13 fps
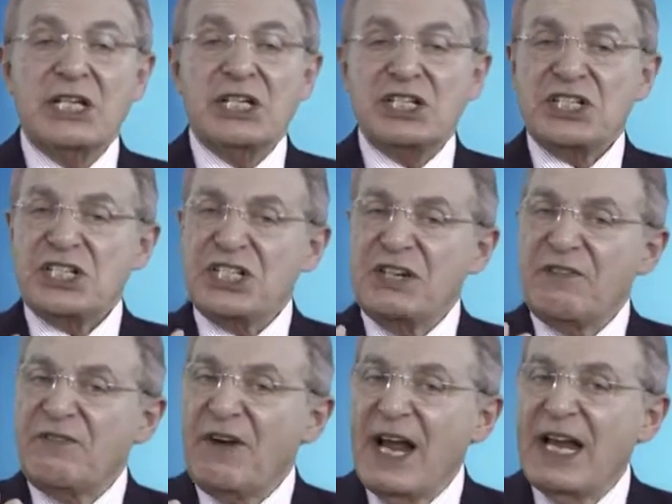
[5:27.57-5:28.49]
she
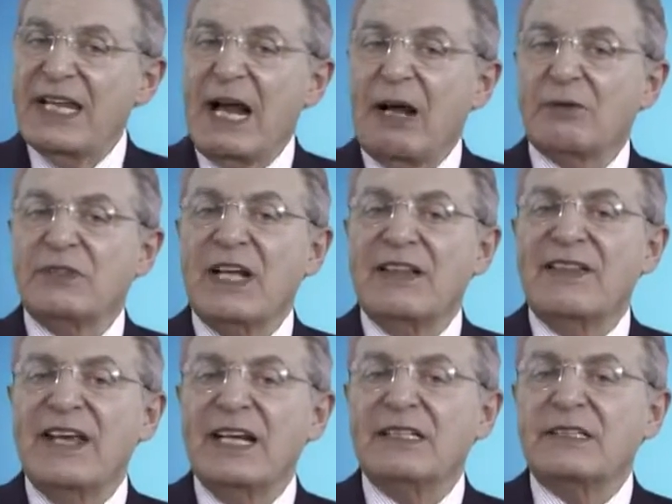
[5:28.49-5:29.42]
find out that
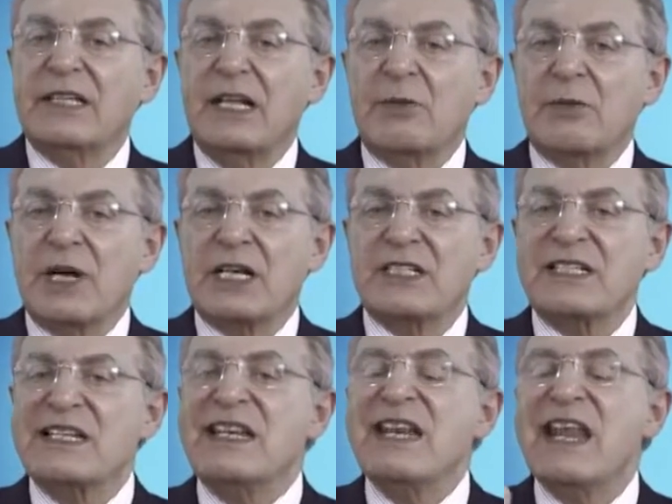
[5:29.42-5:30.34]
their telomeres
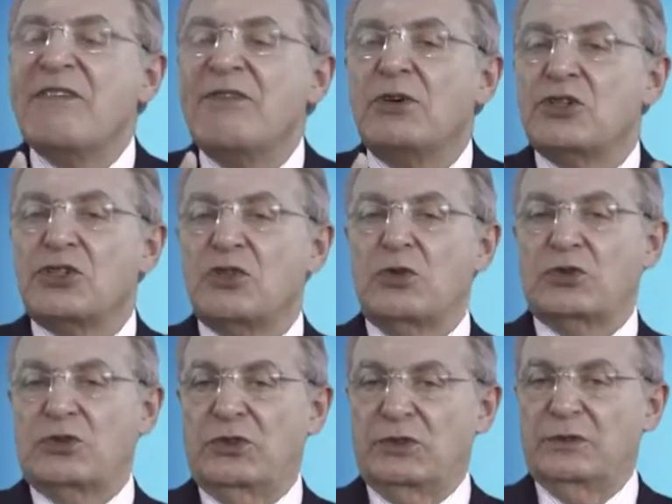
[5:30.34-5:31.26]
never
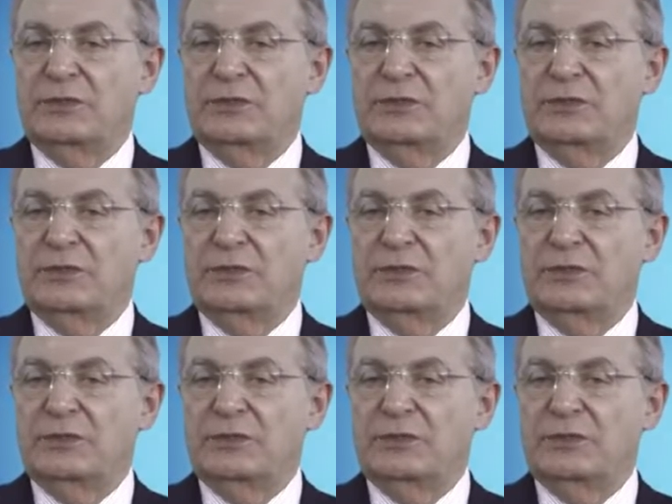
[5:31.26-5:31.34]
shorten.